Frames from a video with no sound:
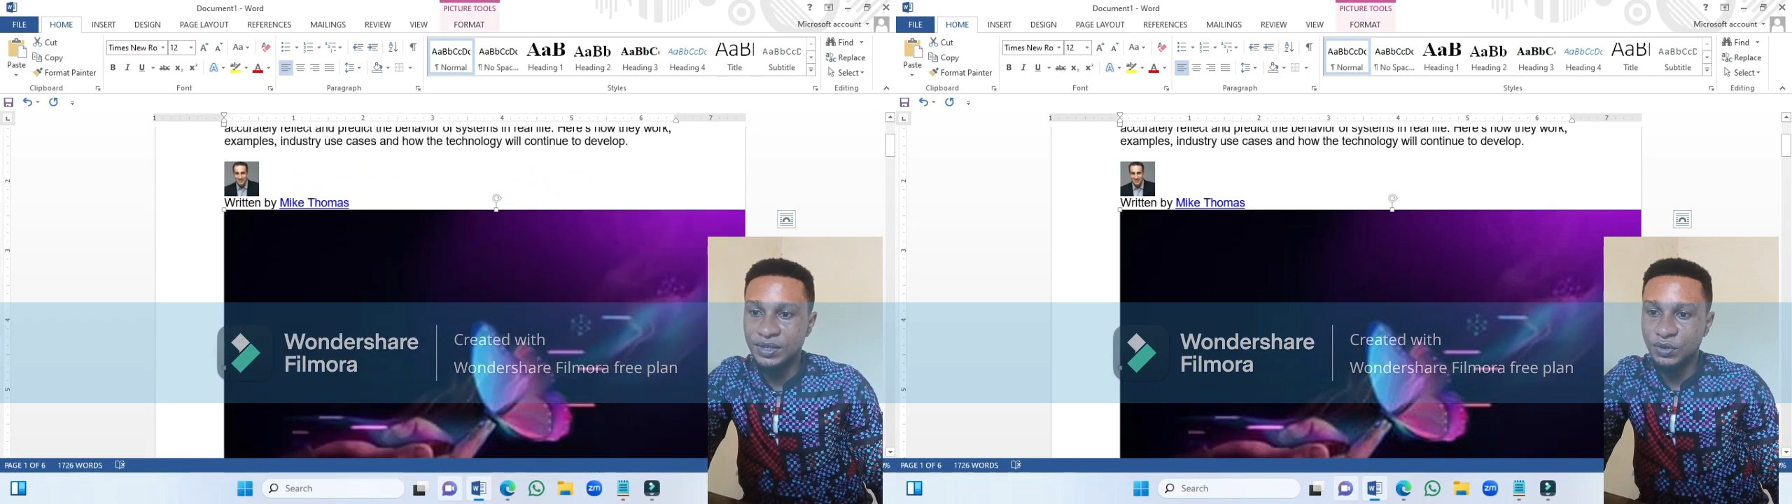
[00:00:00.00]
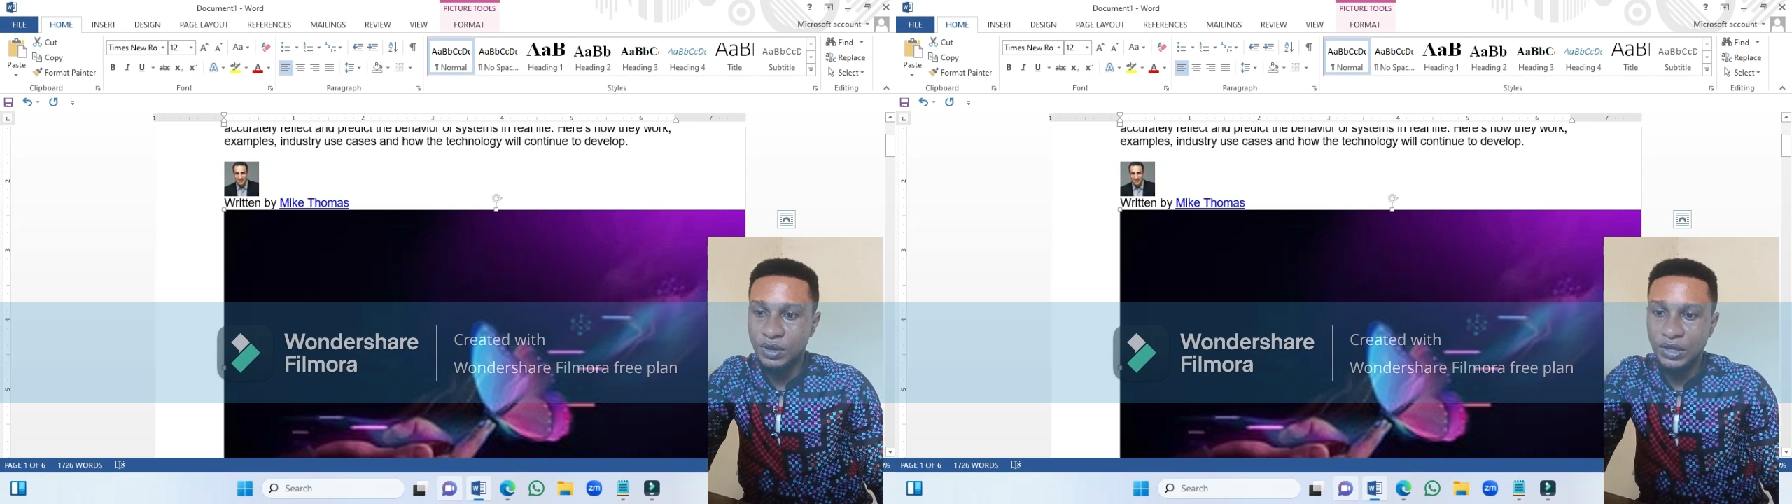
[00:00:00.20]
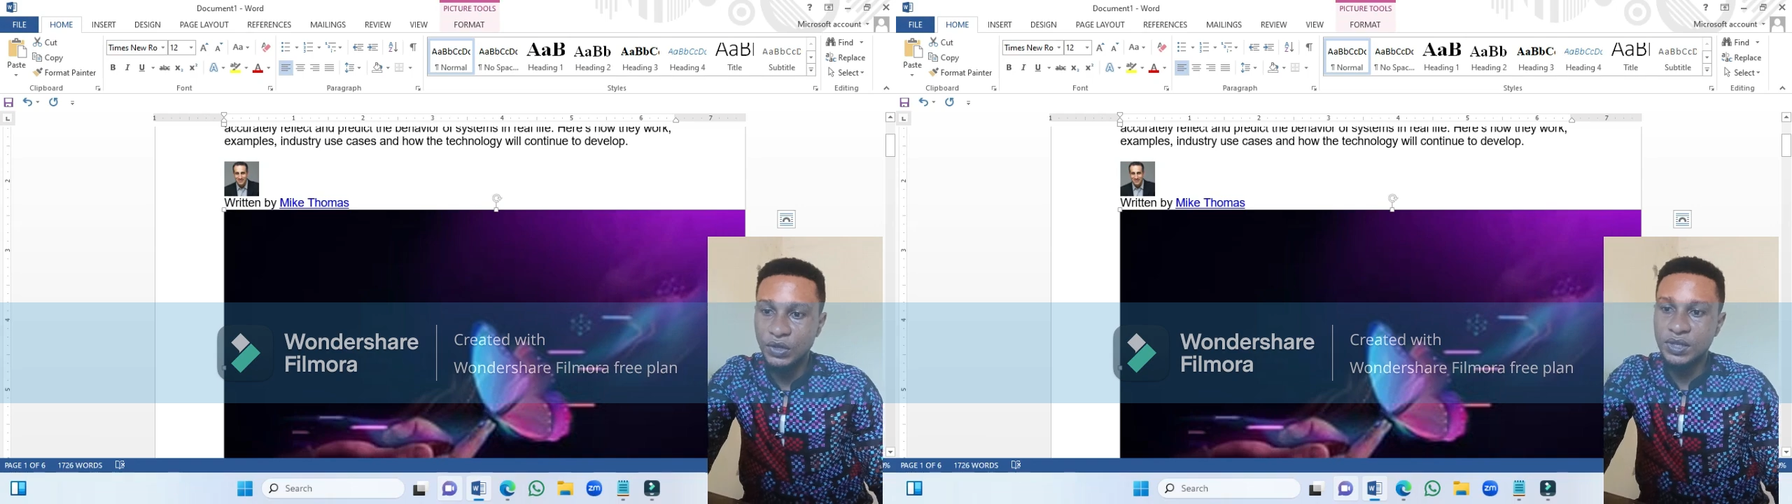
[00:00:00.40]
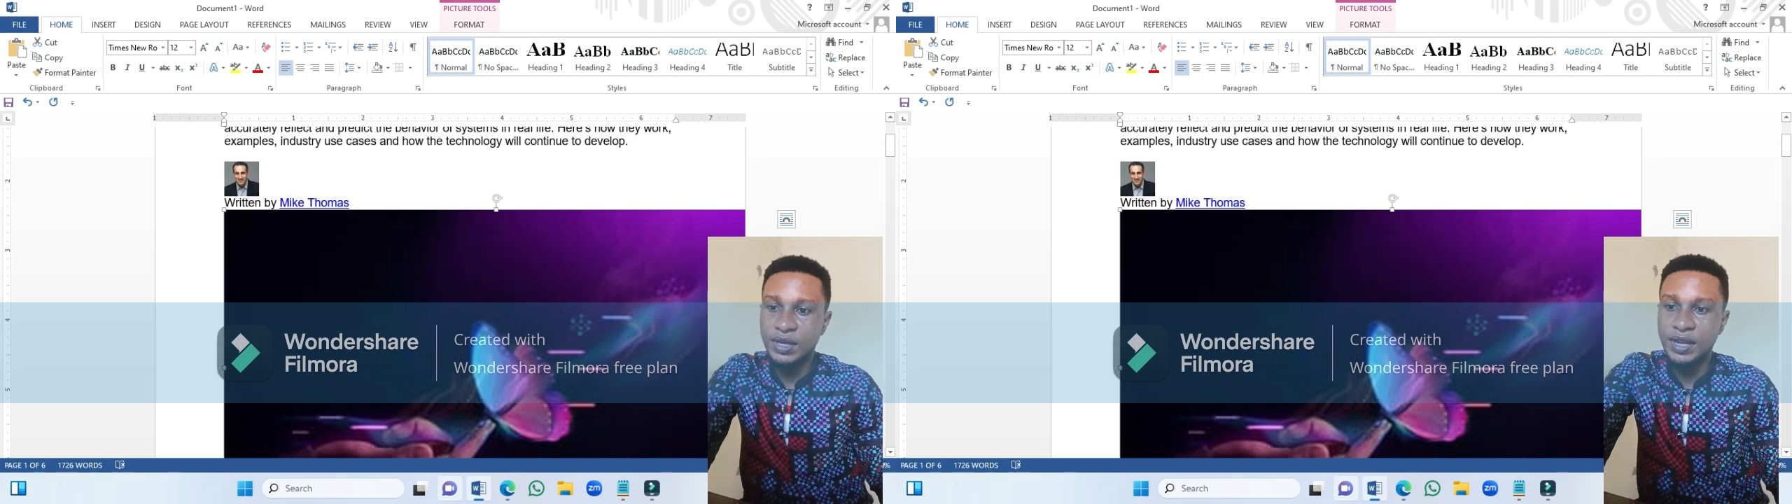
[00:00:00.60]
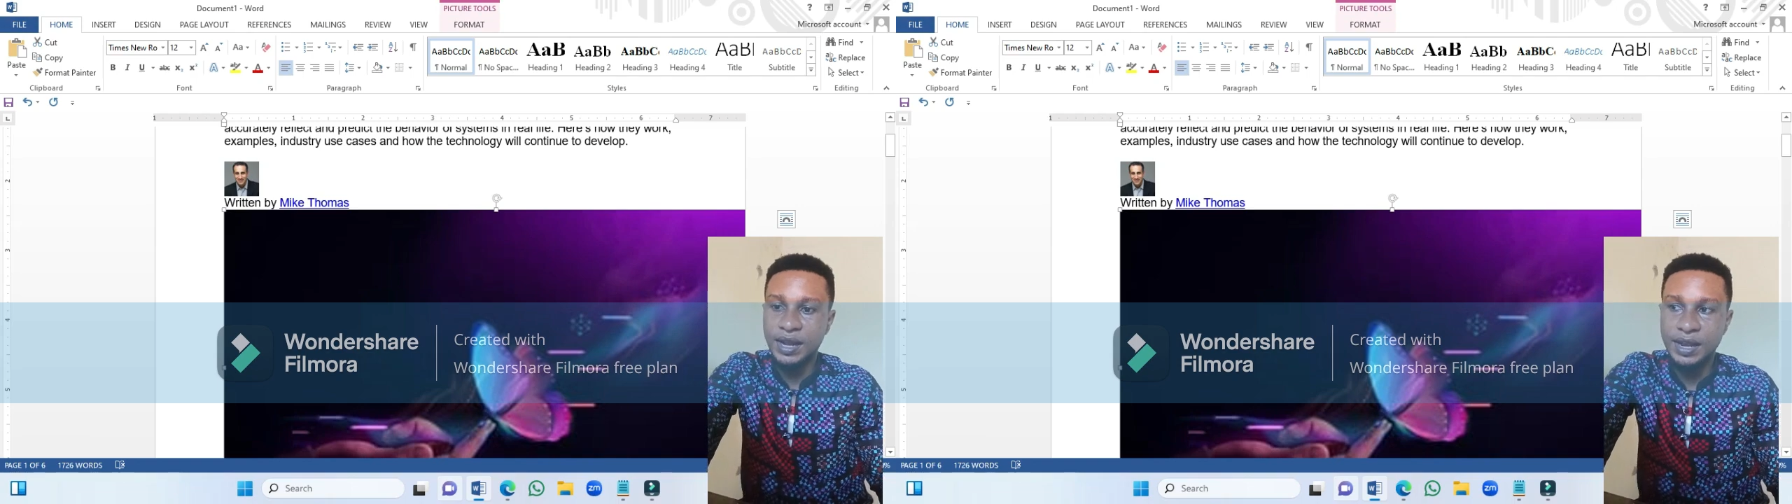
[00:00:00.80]
you can just
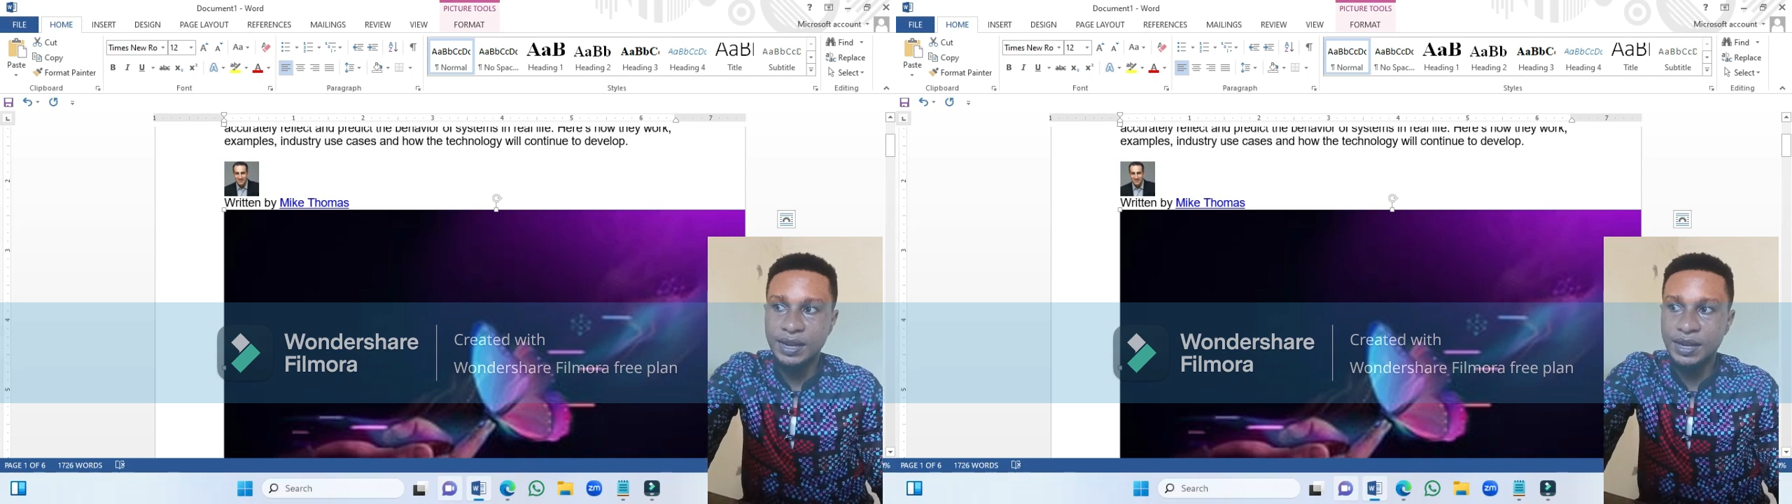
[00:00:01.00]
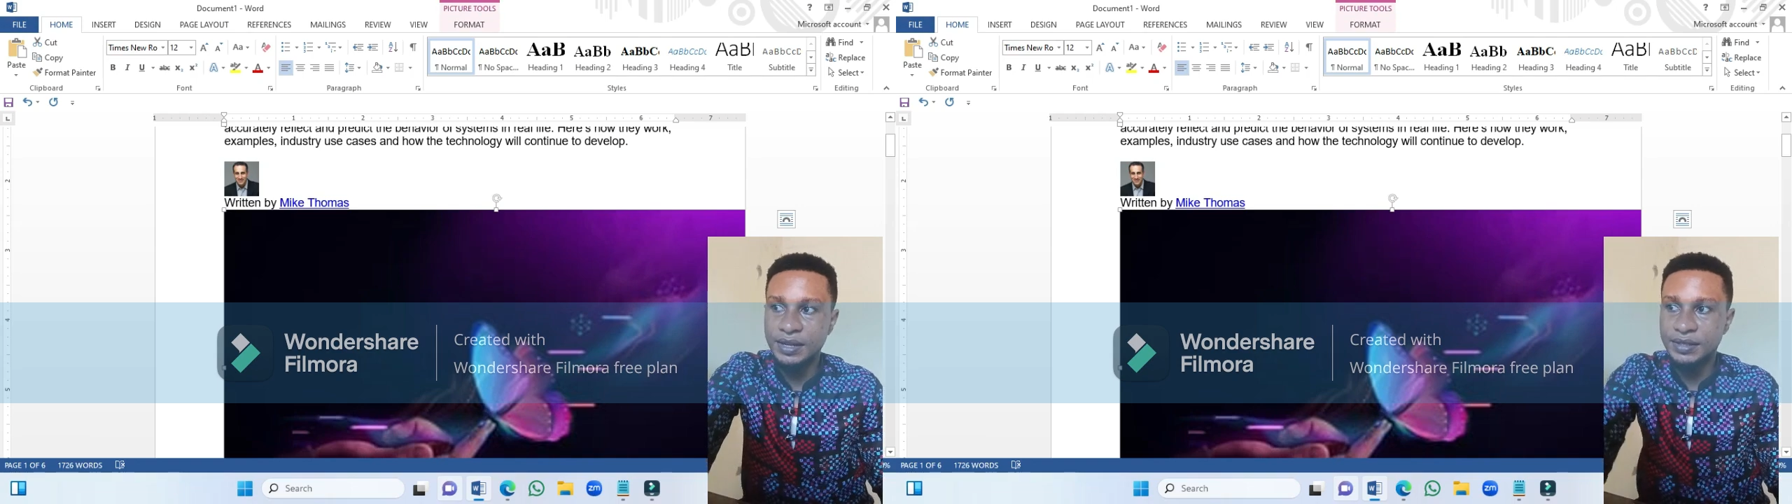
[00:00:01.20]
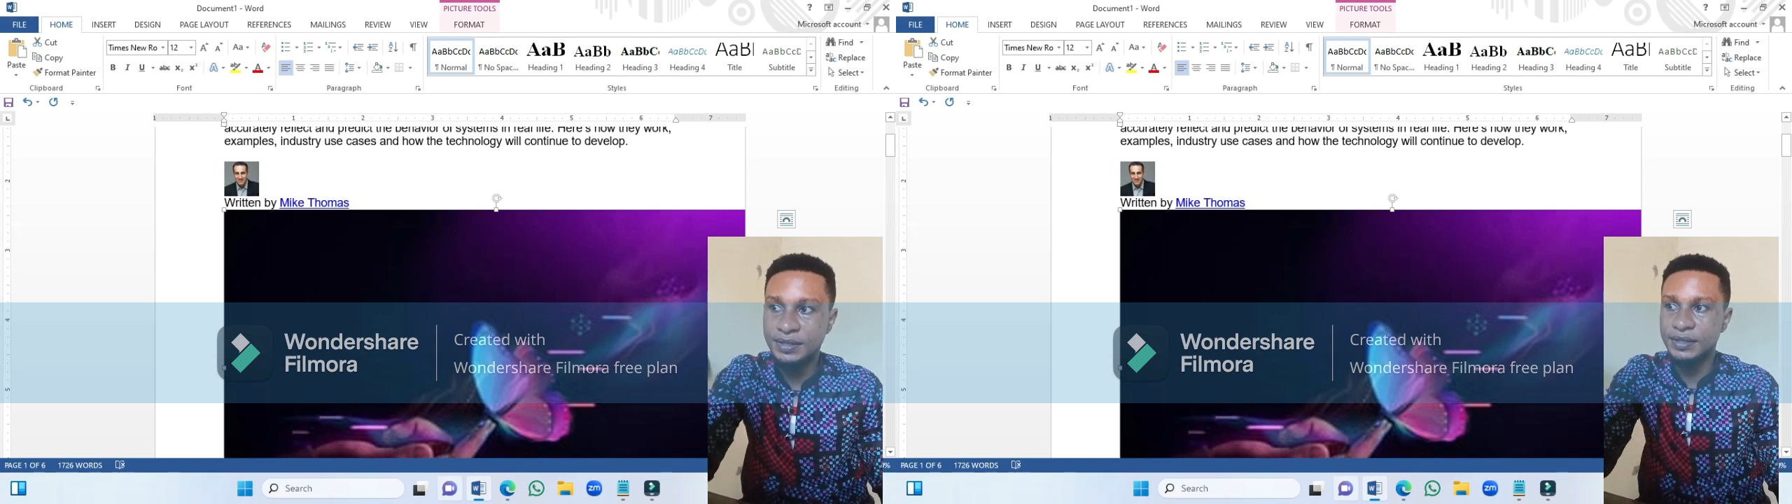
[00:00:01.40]
click and delete.